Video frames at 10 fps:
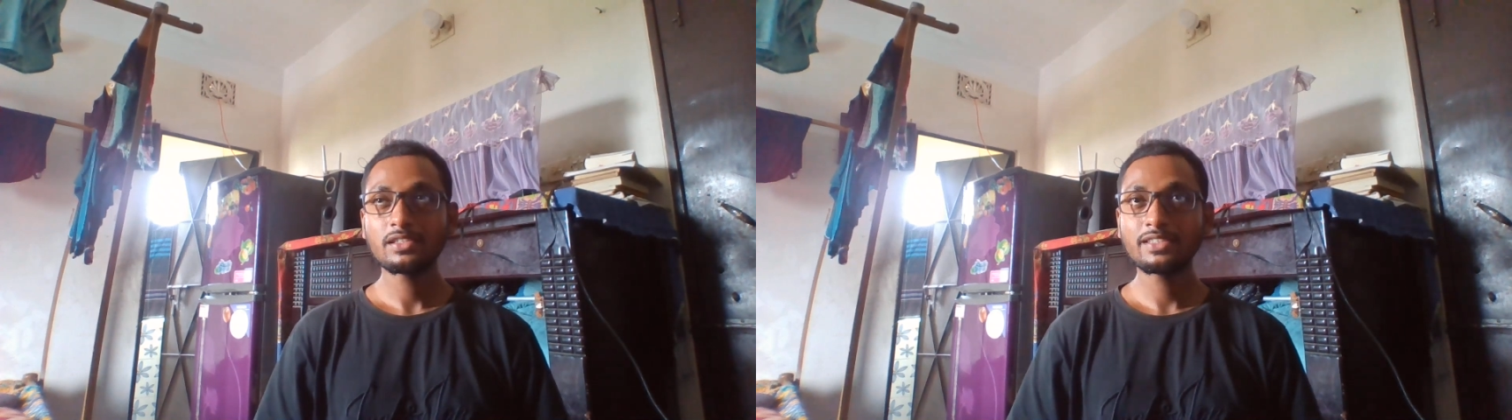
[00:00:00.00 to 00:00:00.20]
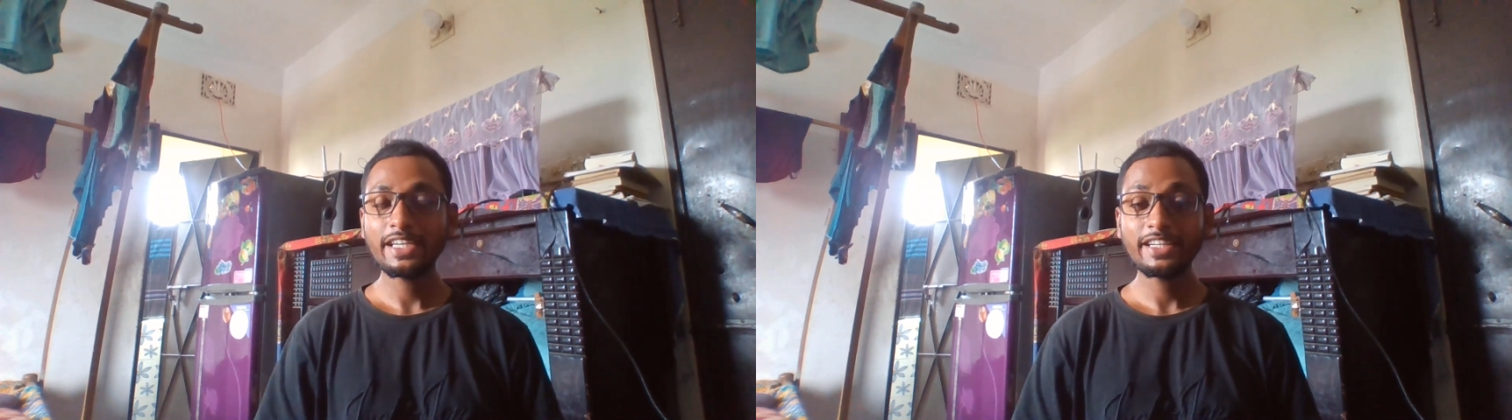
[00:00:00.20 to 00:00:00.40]

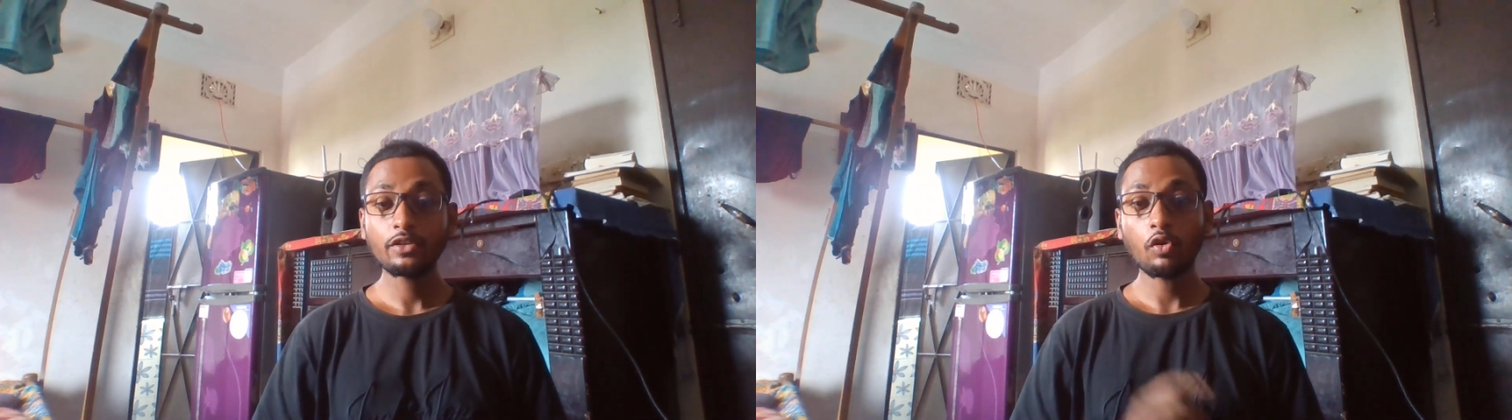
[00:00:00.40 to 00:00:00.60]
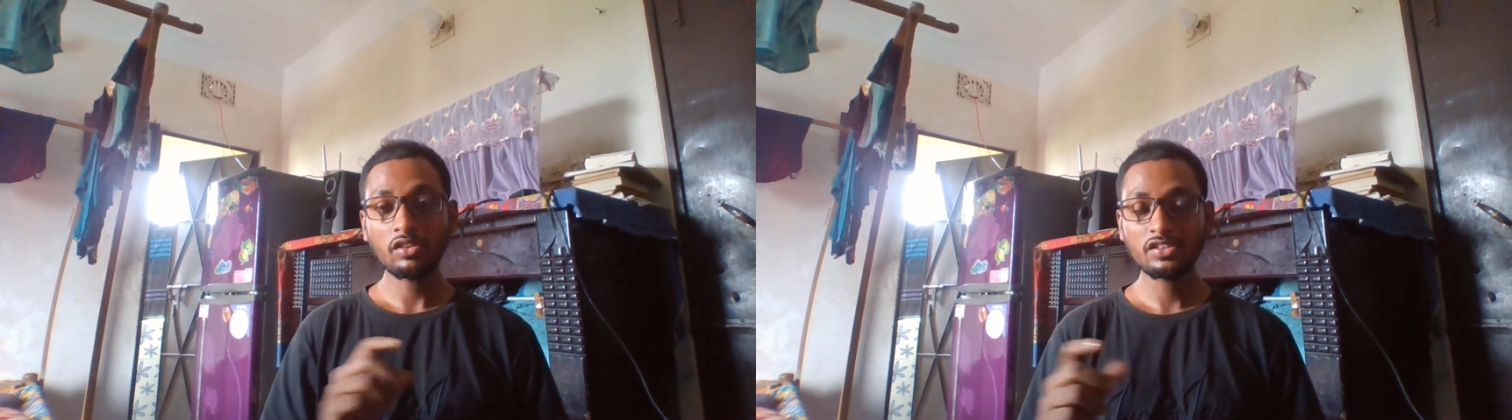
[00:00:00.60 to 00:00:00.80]

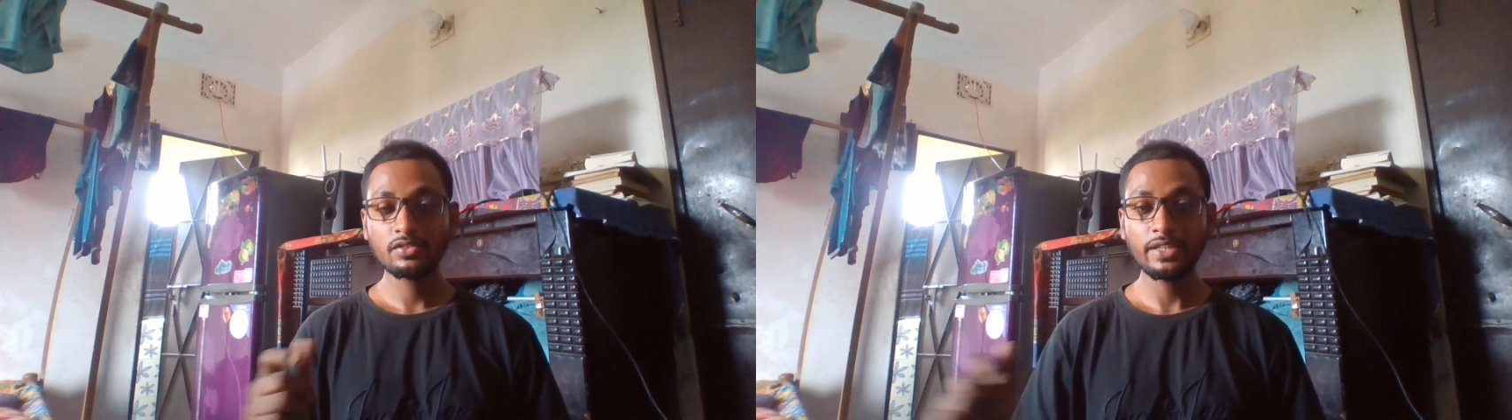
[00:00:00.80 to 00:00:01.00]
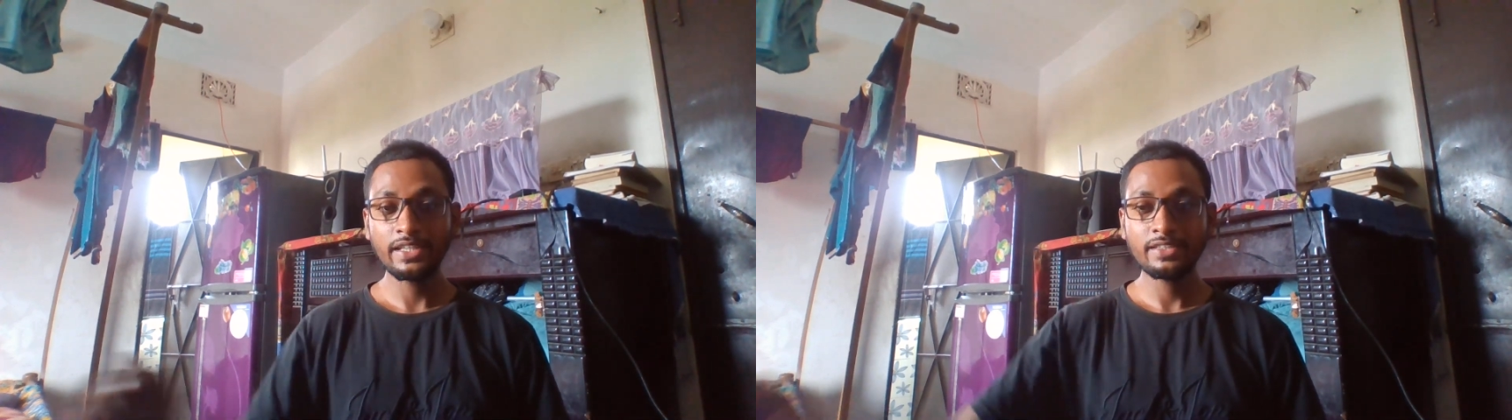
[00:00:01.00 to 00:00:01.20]
setting
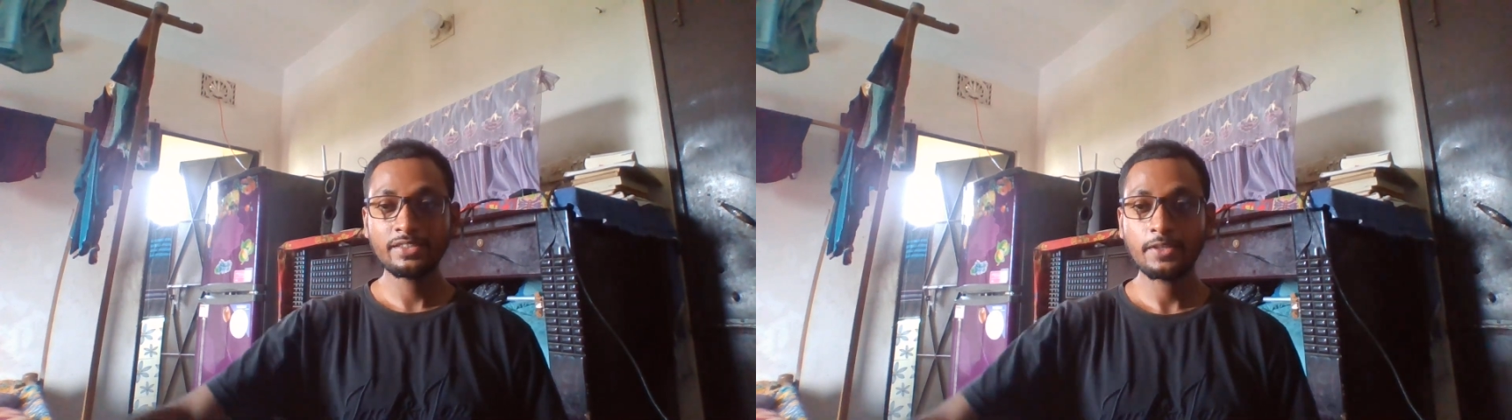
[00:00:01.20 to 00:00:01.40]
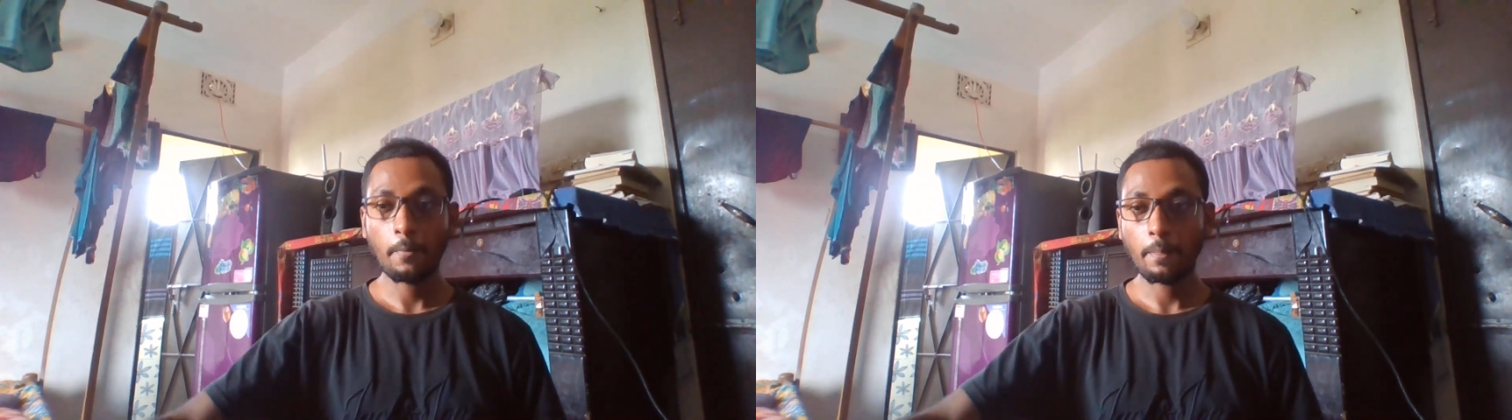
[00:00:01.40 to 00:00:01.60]
constraints.